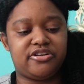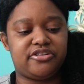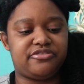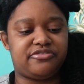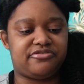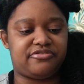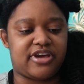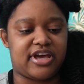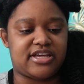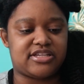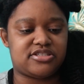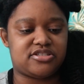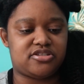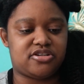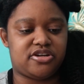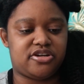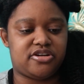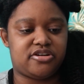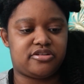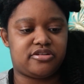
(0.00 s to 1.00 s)

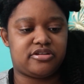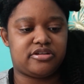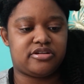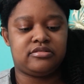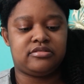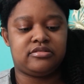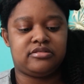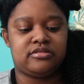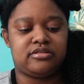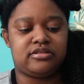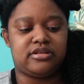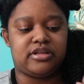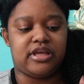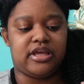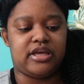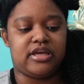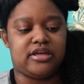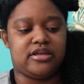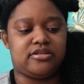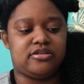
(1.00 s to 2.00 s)
faster,
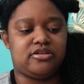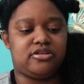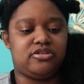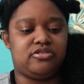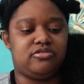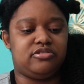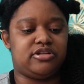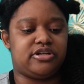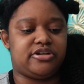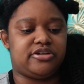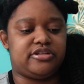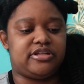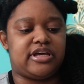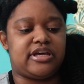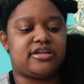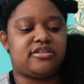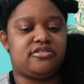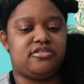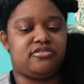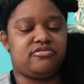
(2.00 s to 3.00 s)
and you learn
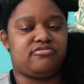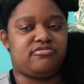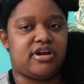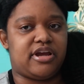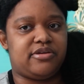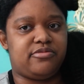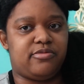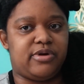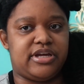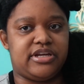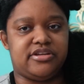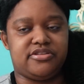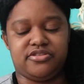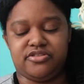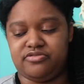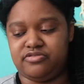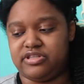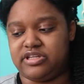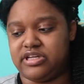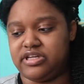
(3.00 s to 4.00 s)
like the right way to
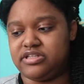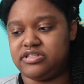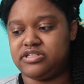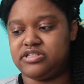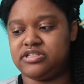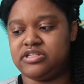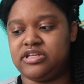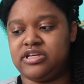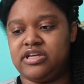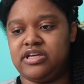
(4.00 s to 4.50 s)
do things.